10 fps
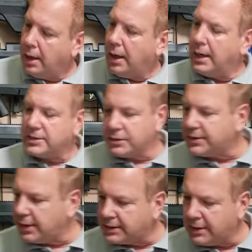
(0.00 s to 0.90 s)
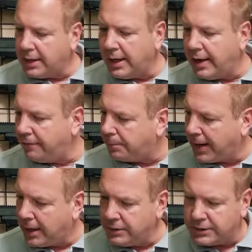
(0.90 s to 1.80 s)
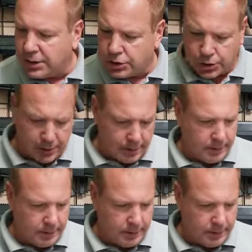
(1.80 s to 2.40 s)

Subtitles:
So 6.5 pounds-ish.